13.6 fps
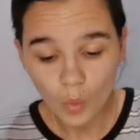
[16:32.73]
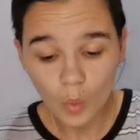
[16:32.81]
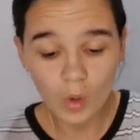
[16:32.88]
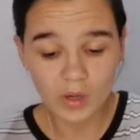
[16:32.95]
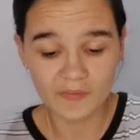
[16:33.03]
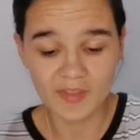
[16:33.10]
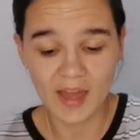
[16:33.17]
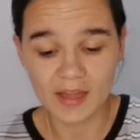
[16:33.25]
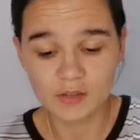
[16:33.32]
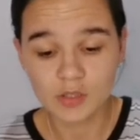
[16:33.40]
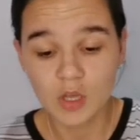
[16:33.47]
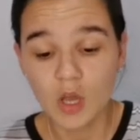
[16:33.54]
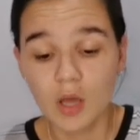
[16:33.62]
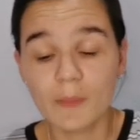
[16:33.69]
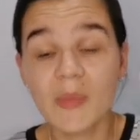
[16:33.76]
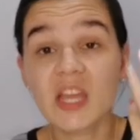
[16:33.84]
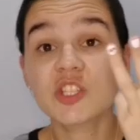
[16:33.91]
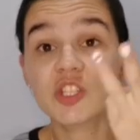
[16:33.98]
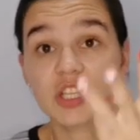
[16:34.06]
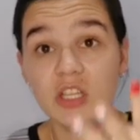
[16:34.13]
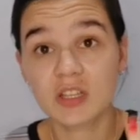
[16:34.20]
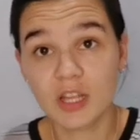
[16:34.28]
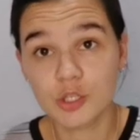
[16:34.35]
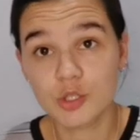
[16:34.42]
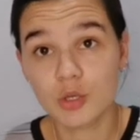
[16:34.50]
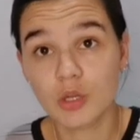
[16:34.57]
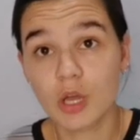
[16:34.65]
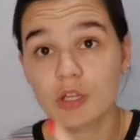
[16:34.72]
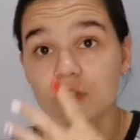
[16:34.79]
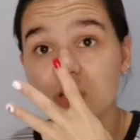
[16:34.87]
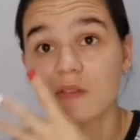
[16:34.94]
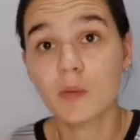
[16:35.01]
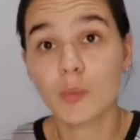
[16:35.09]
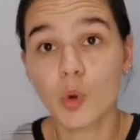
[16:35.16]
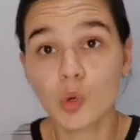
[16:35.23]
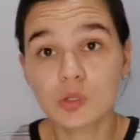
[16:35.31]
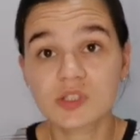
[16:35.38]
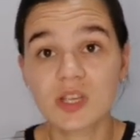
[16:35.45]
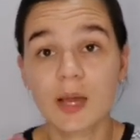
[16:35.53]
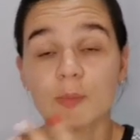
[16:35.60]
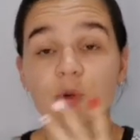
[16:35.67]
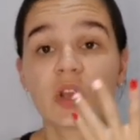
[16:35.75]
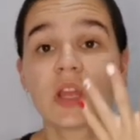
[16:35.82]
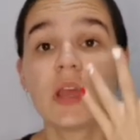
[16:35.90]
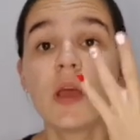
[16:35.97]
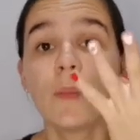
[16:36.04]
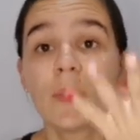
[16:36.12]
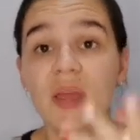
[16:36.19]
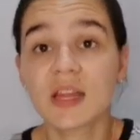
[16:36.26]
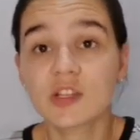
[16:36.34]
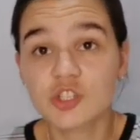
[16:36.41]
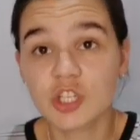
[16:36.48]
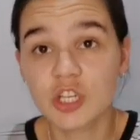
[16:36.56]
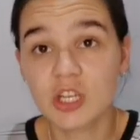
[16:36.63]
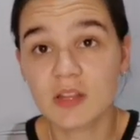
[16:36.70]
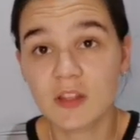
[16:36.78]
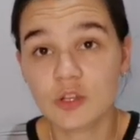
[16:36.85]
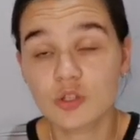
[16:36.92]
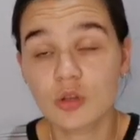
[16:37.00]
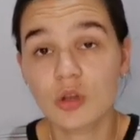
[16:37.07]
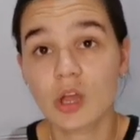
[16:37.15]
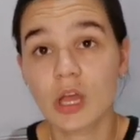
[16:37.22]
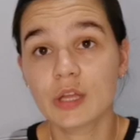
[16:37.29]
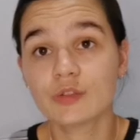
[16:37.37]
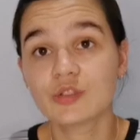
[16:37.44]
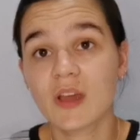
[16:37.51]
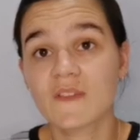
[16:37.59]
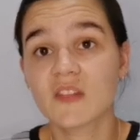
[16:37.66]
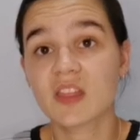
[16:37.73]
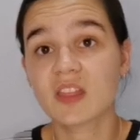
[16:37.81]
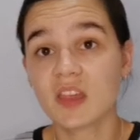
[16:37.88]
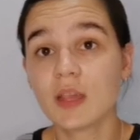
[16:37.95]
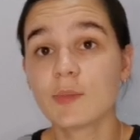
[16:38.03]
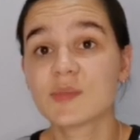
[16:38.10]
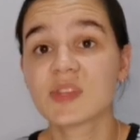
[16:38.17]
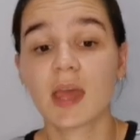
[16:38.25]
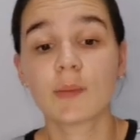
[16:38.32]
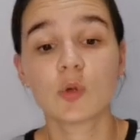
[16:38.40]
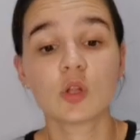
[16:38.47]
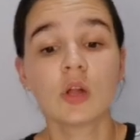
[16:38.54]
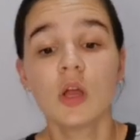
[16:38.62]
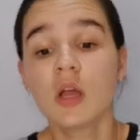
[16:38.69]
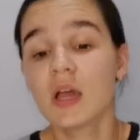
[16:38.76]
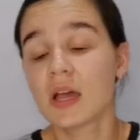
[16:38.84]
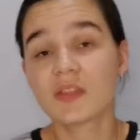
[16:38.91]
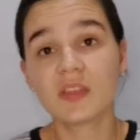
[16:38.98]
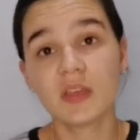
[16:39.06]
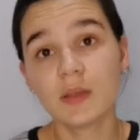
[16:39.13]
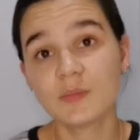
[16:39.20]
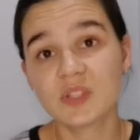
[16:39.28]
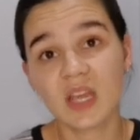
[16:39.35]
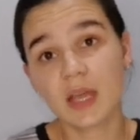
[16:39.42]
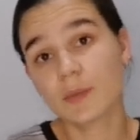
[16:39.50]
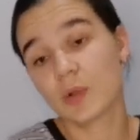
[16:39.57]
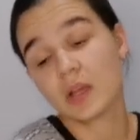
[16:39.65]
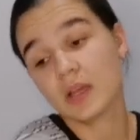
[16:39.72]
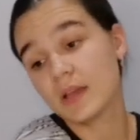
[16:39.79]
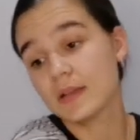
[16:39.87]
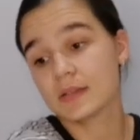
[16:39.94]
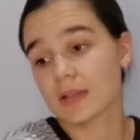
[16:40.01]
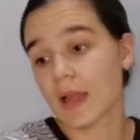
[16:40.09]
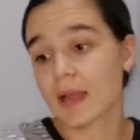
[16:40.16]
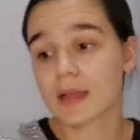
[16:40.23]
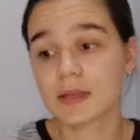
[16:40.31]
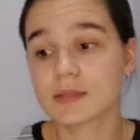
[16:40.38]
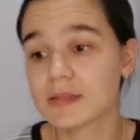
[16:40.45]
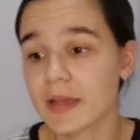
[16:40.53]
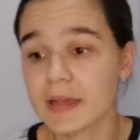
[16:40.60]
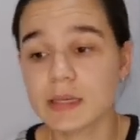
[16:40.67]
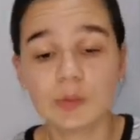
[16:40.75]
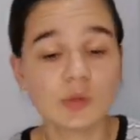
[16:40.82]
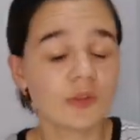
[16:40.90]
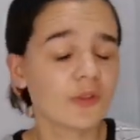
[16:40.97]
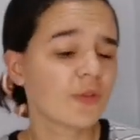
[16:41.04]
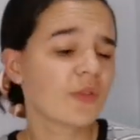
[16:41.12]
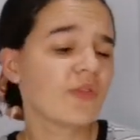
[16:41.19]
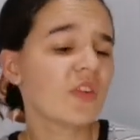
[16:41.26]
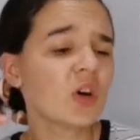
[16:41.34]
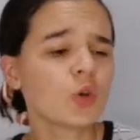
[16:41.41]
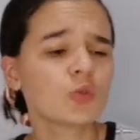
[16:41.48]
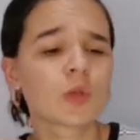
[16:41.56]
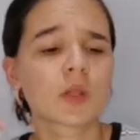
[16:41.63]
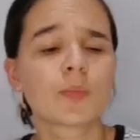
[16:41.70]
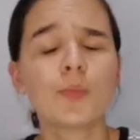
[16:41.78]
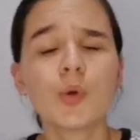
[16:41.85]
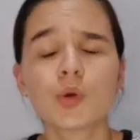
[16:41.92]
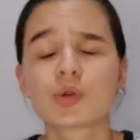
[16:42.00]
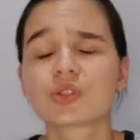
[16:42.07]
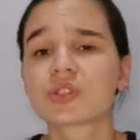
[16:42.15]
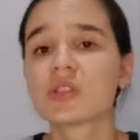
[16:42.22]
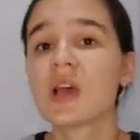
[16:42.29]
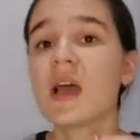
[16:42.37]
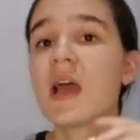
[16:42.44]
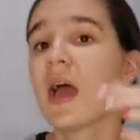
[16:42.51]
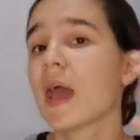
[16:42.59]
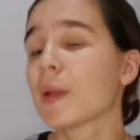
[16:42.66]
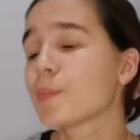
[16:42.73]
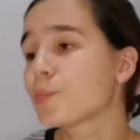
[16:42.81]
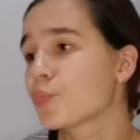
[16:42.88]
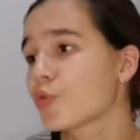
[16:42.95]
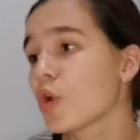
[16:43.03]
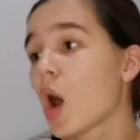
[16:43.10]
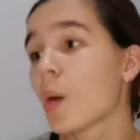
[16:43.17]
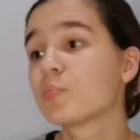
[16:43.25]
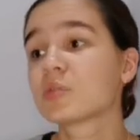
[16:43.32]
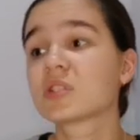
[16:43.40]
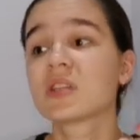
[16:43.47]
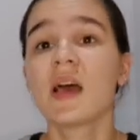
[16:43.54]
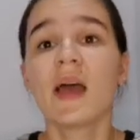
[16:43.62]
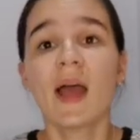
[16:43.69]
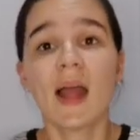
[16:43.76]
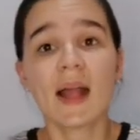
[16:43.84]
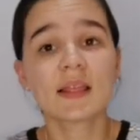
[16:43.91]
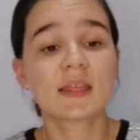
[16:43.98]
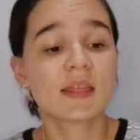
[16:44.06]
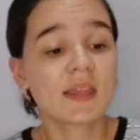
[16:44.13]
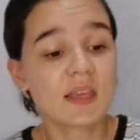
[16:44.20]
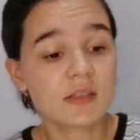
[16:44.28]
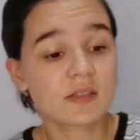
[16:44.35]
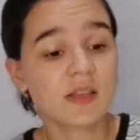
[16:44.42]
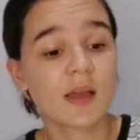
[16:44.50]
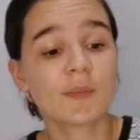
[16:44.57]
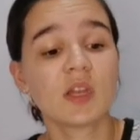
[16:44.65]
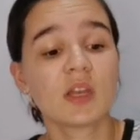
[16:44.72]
All of that, mentioning that you're going to have a board summary, mentioning that you're going to have a theme table. A theme table is like a table filled with books and props and things.